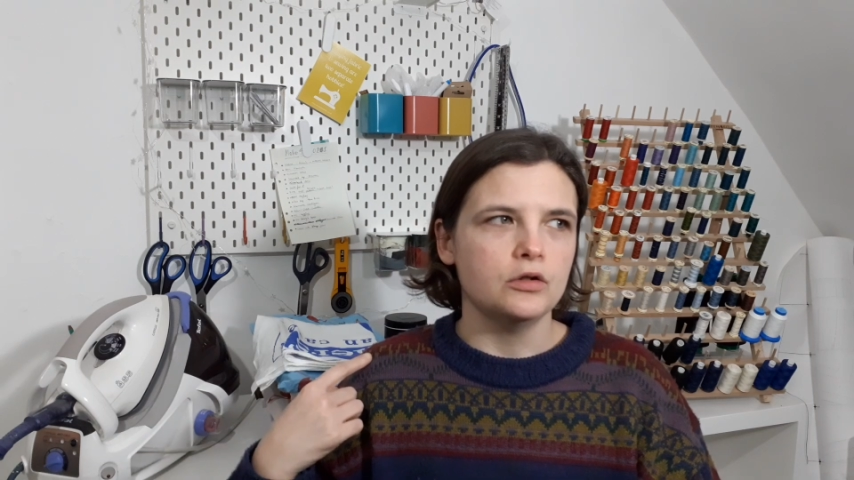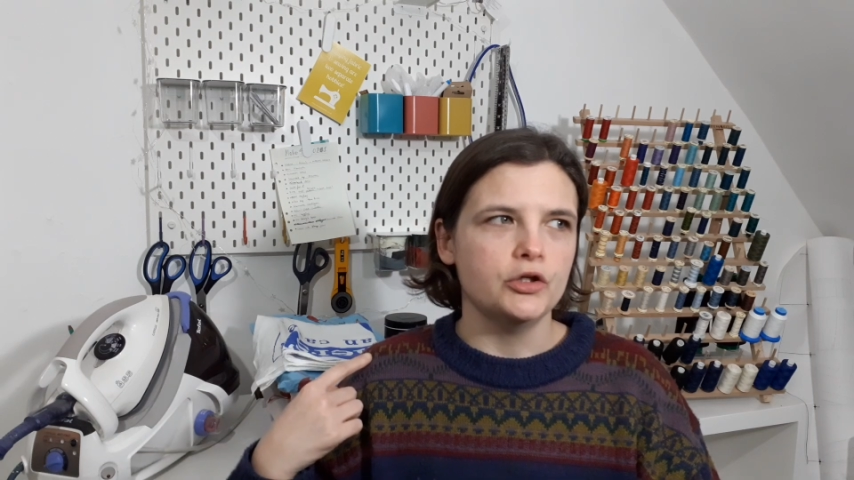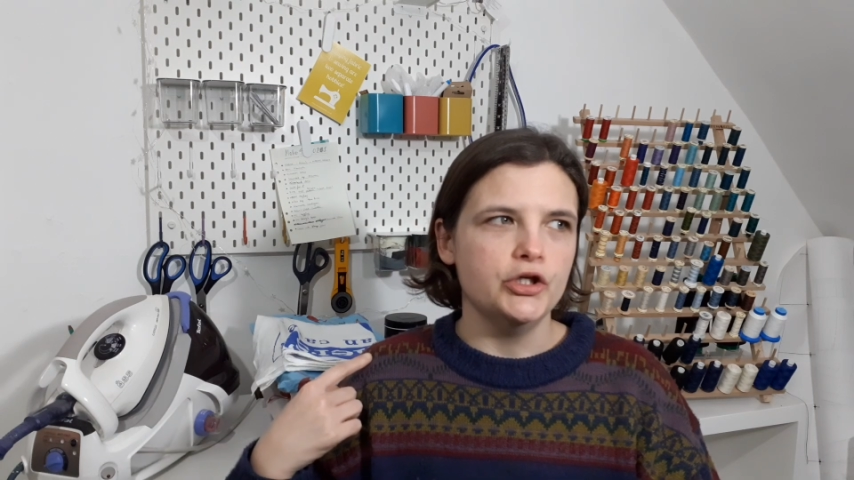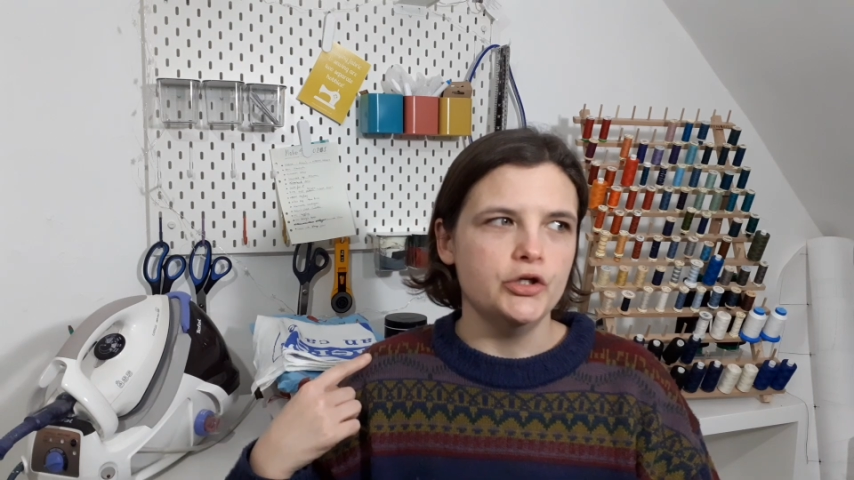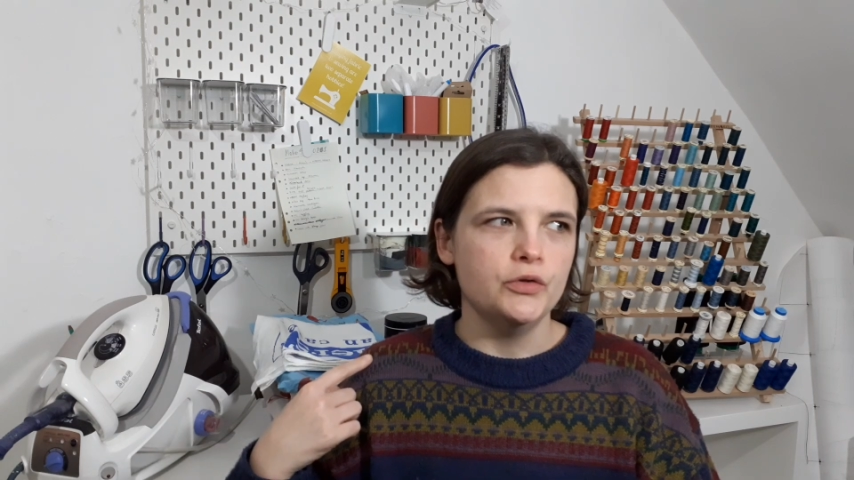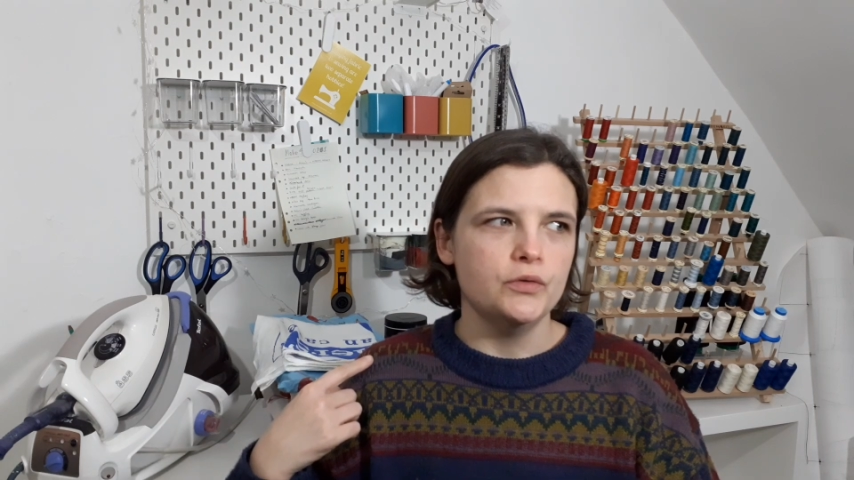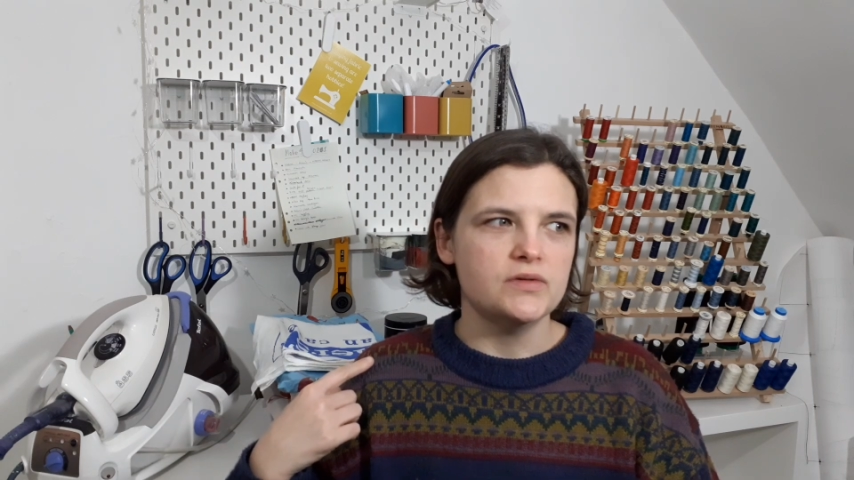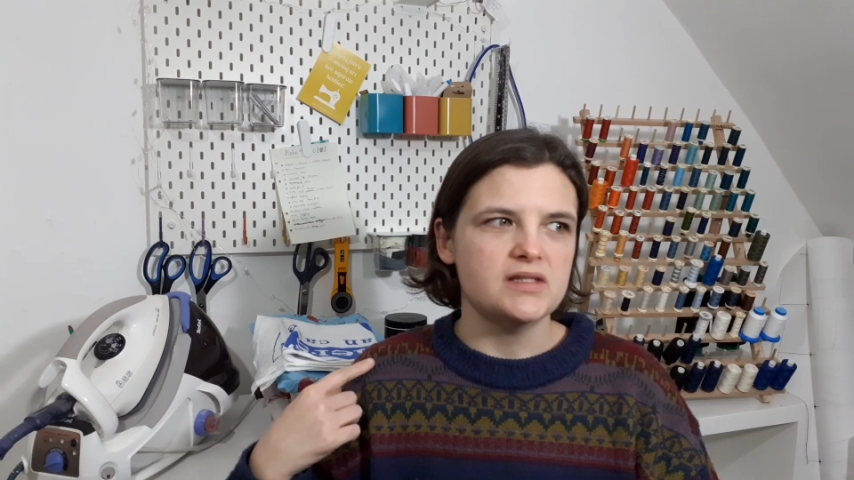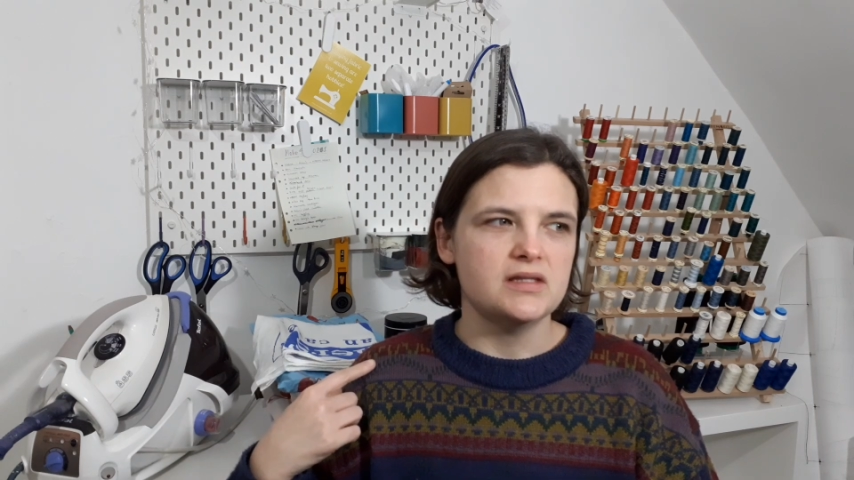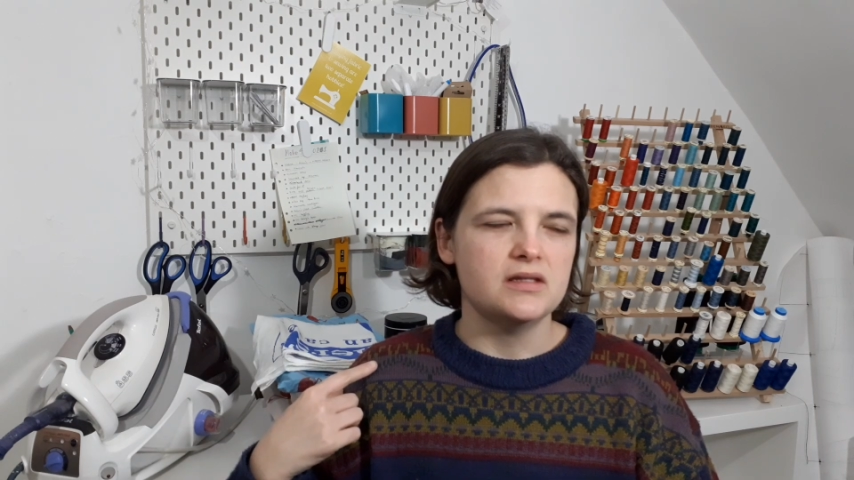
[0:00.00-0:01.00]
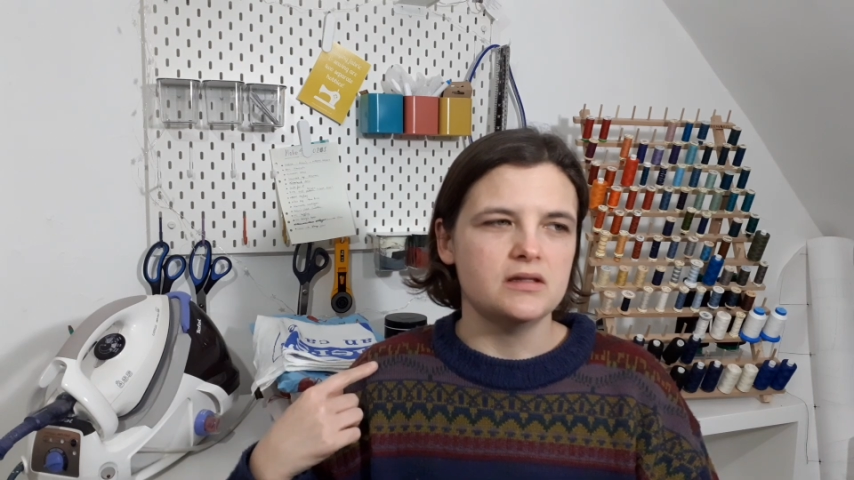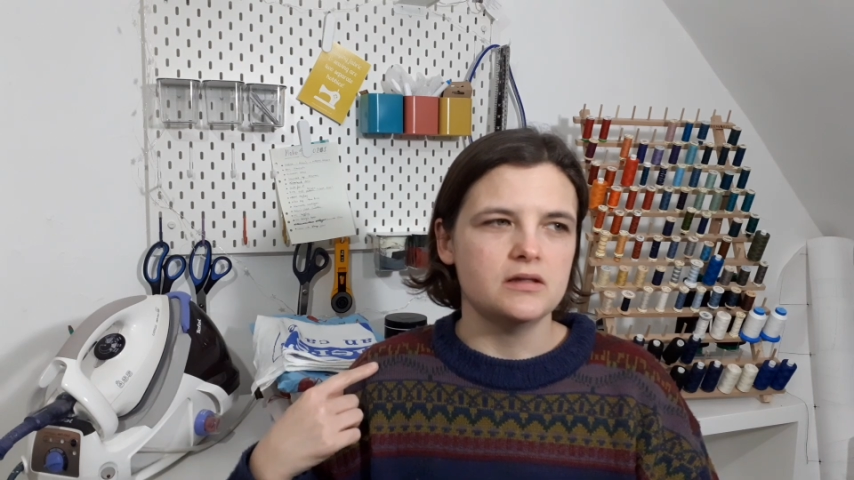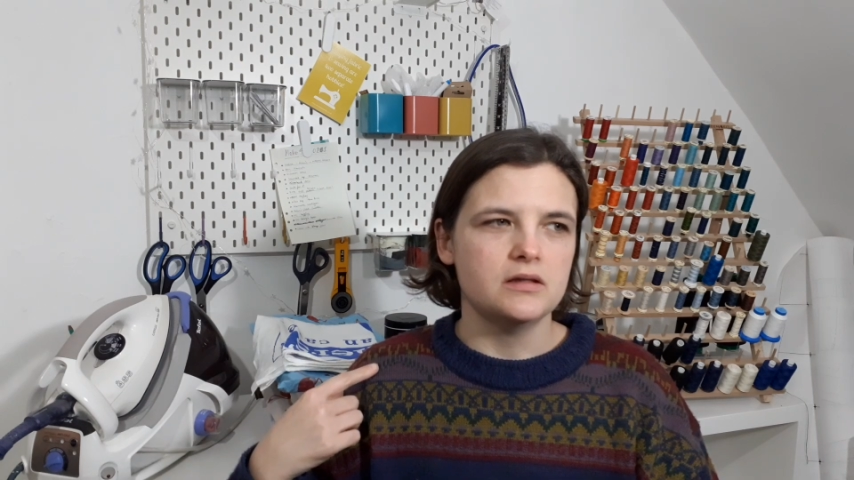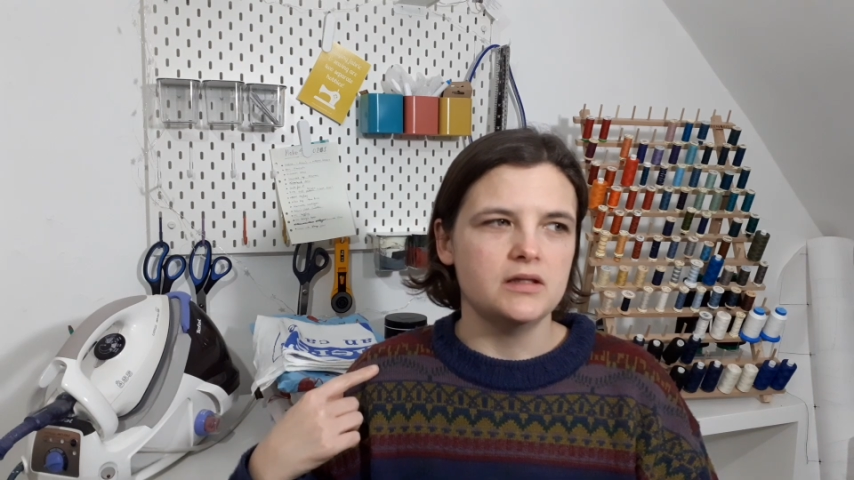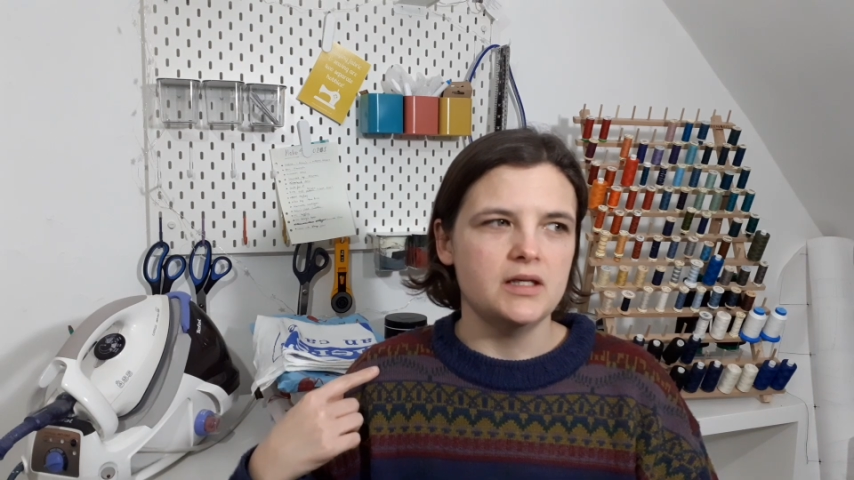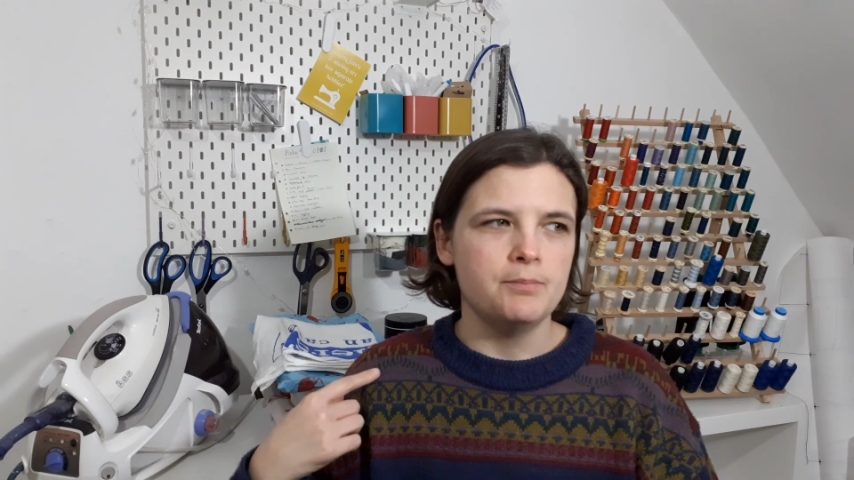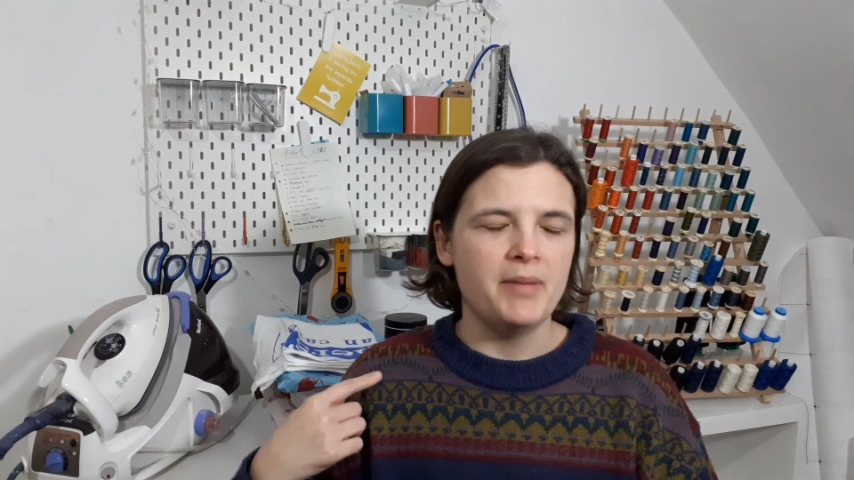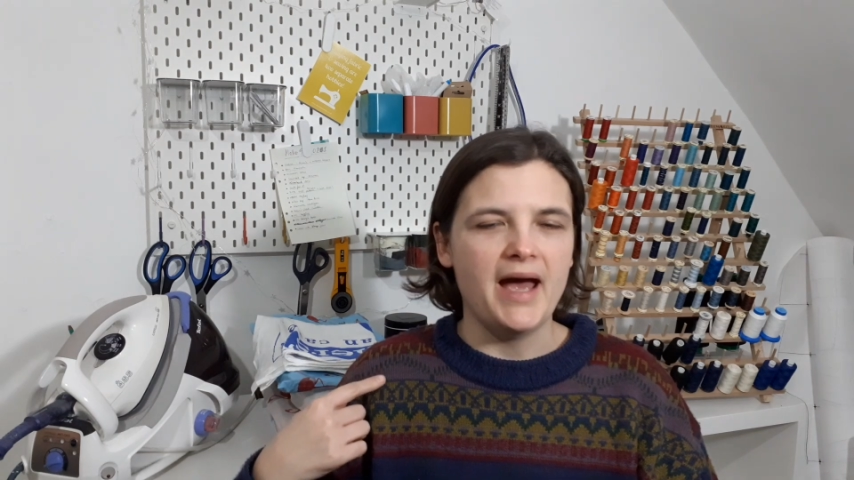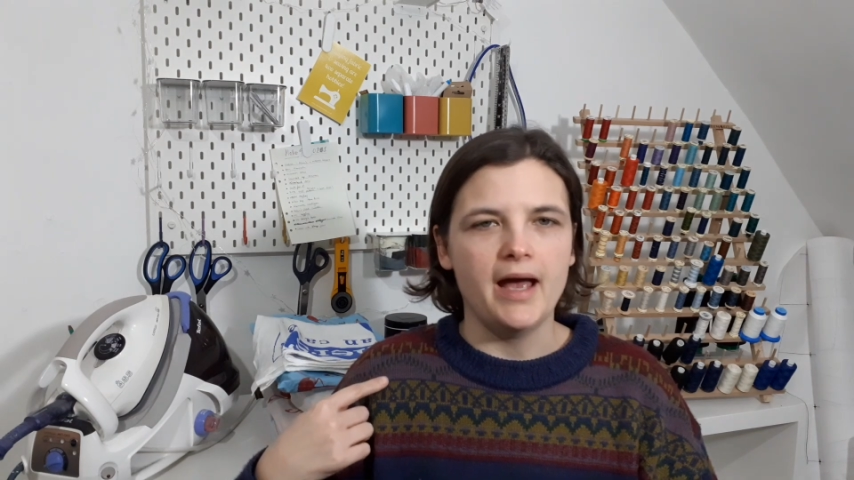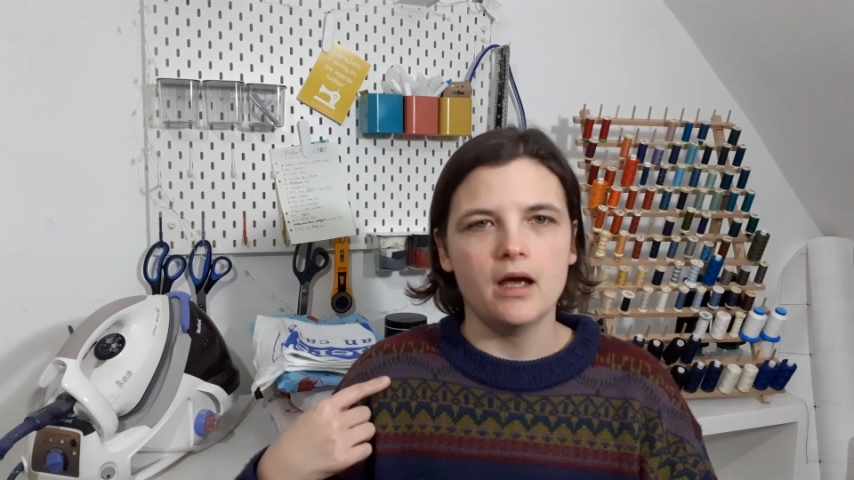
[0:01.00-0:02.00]
use the
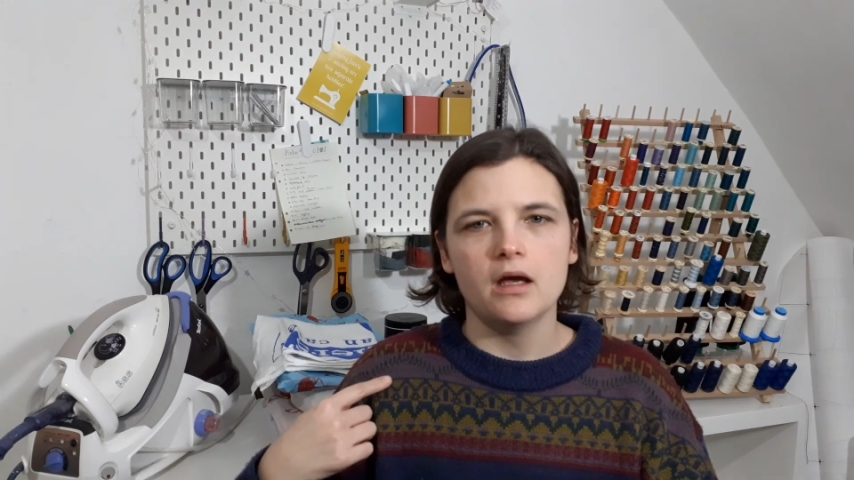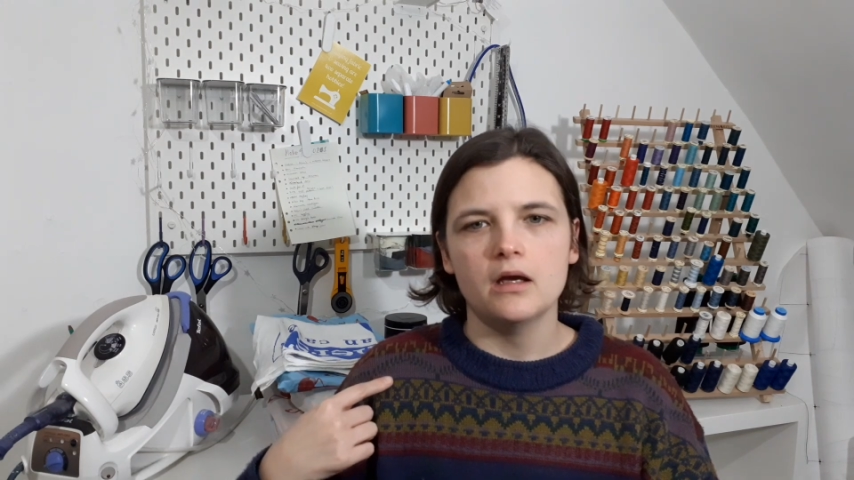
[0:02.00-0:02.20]
back